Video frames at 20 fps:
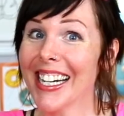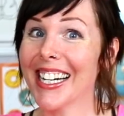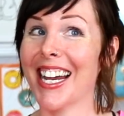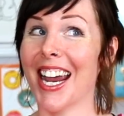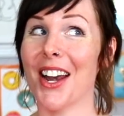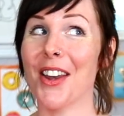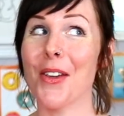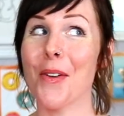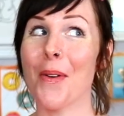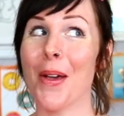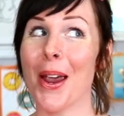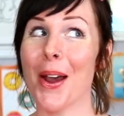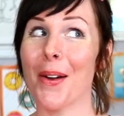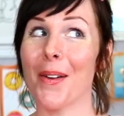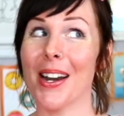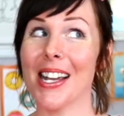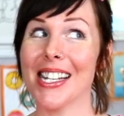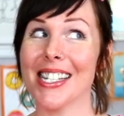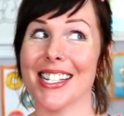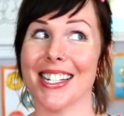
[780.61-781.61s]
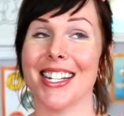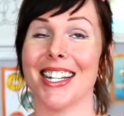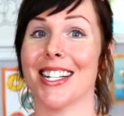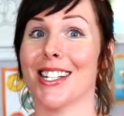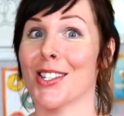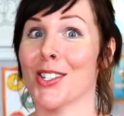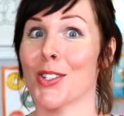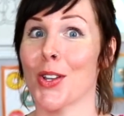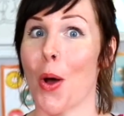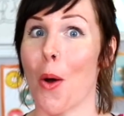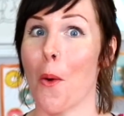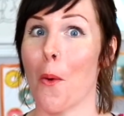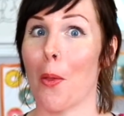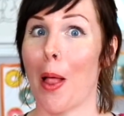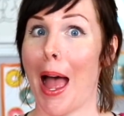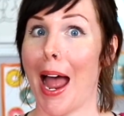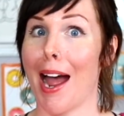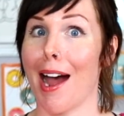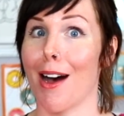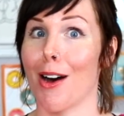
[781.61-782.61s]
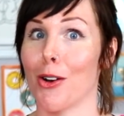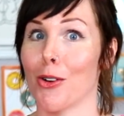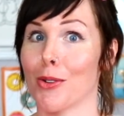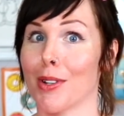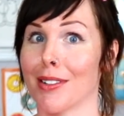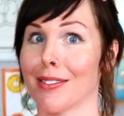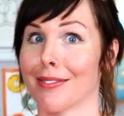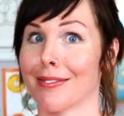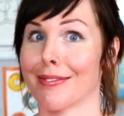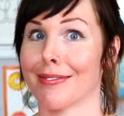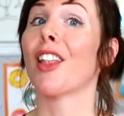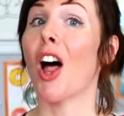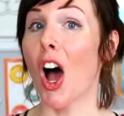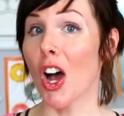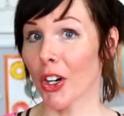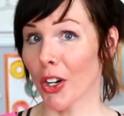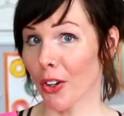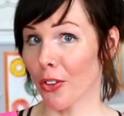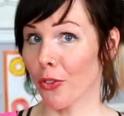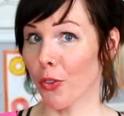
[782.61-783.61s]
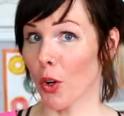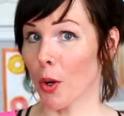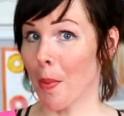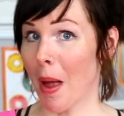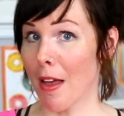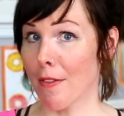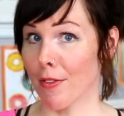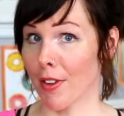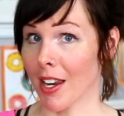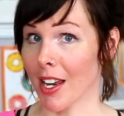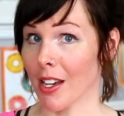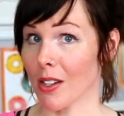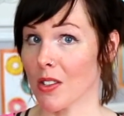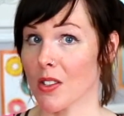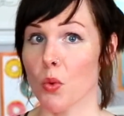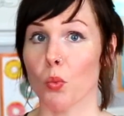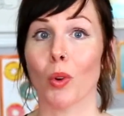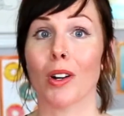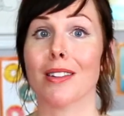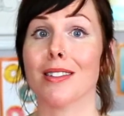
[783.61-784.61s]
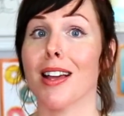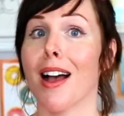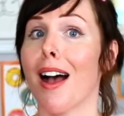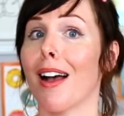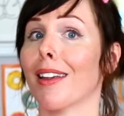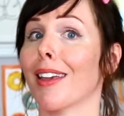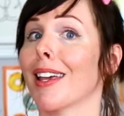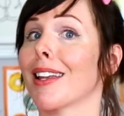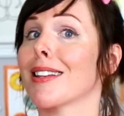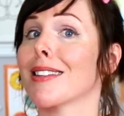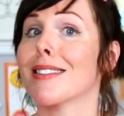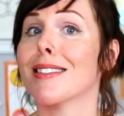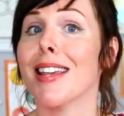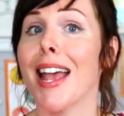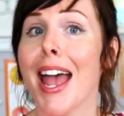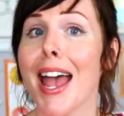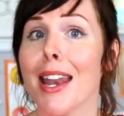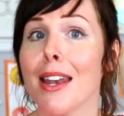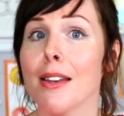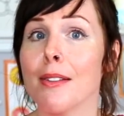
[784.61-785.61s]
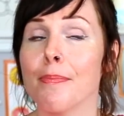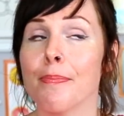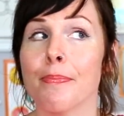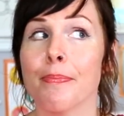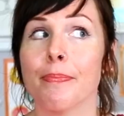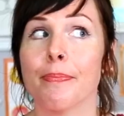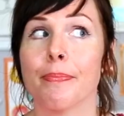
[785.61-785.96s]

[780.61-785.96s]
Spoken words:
Can you hear it? It's so loud. Longer format videos. We're talking 10.